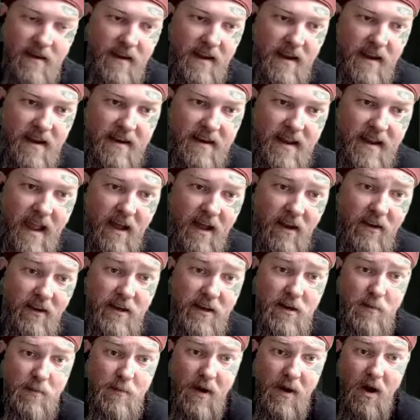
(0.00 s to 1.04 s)
And
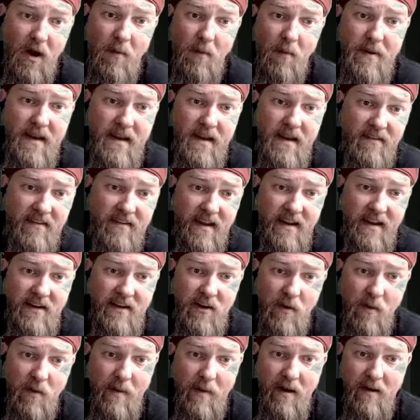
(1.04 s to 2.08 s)
alley-oop, I'll ping
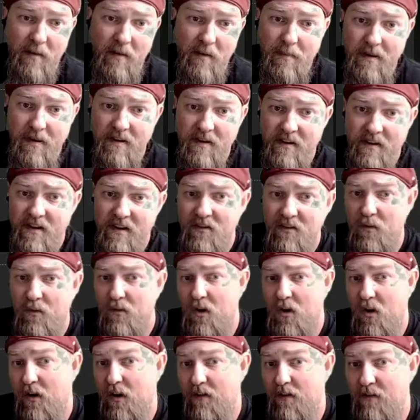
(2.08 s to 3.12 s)
Sanyo about a potential
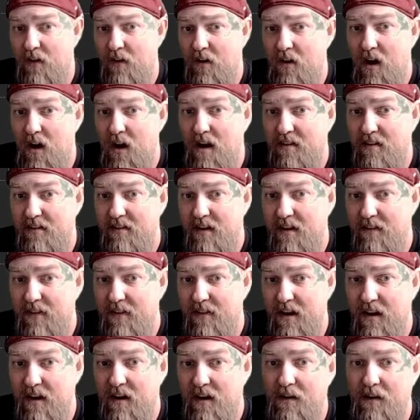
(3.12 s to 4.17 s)
turn-in for croc
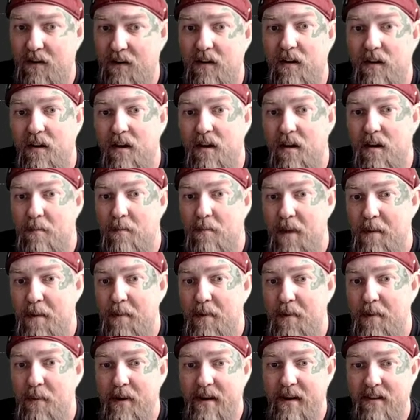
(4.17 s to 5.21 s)
stuff there.
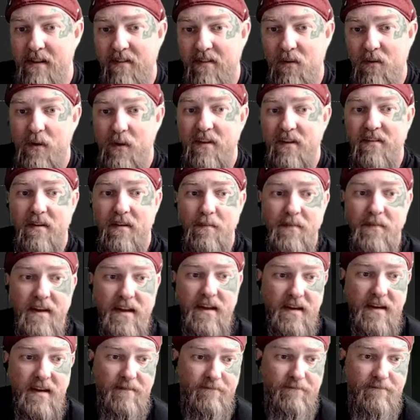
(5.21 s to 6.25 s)
Maybe we can squeeze
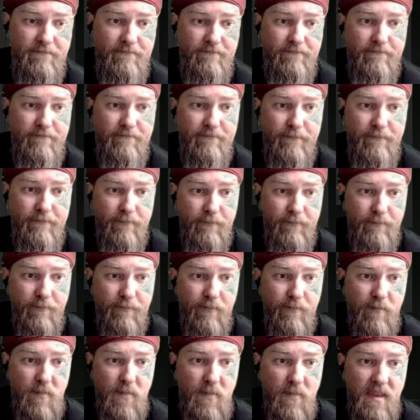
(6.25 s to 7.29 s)
something in.
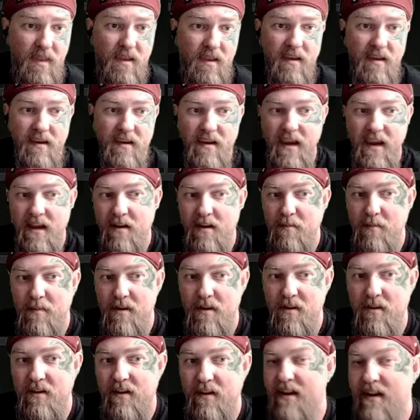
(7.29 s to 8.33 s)
Gator
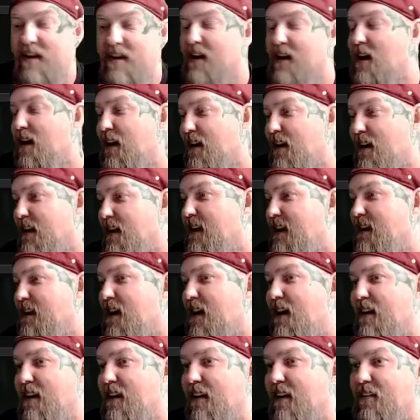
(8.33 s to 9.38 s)
boot.
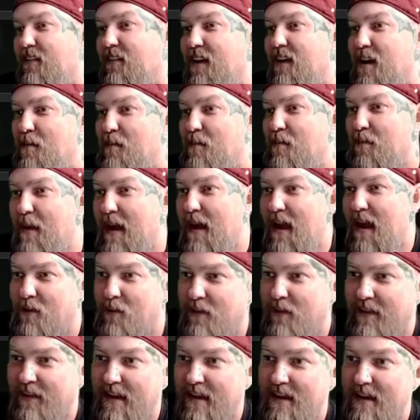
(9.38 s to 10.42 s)
Econdis comes
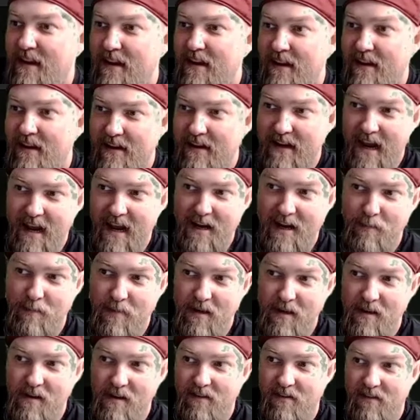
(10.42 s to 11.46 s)
back with the gator
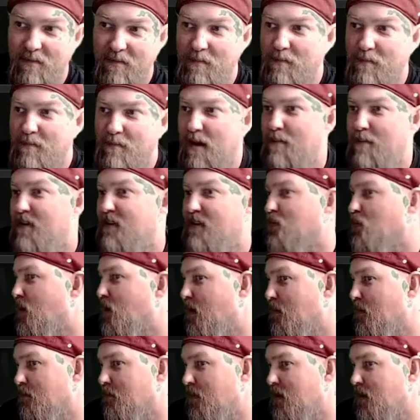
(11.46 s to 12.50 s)
boots, maybe
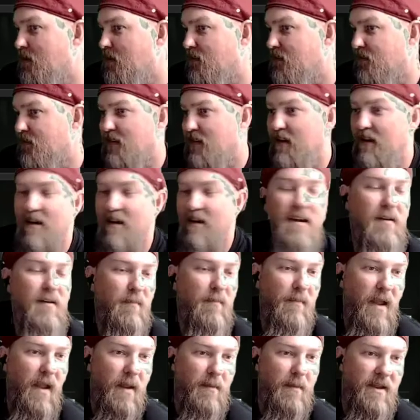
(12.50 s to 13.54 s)
swamp boots,
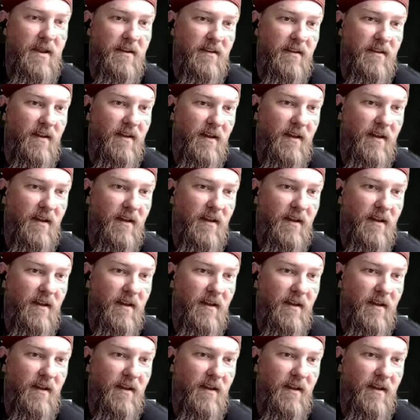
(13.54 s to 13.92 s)
maybe